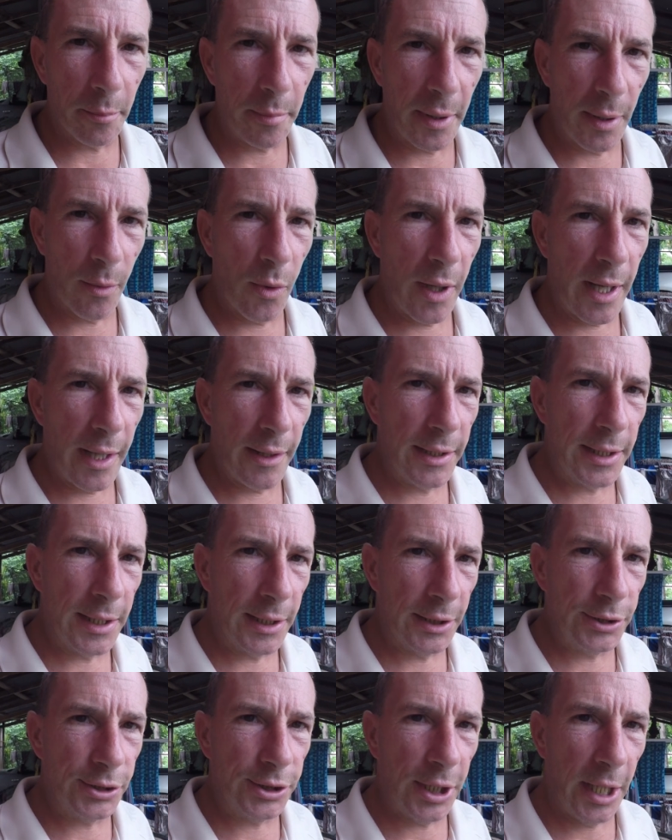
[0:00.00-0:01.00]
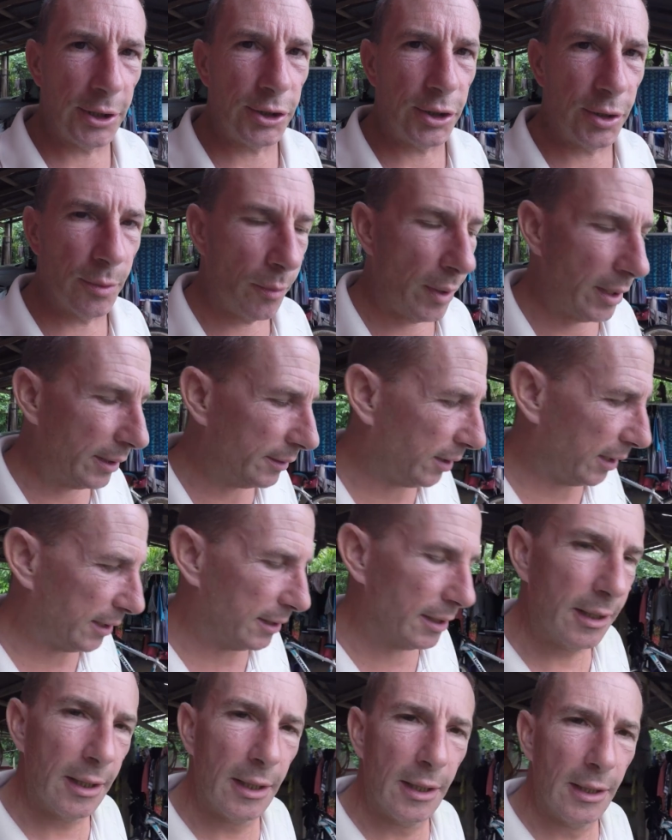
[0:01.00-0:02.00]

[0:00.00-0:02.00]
bit where the injection went in.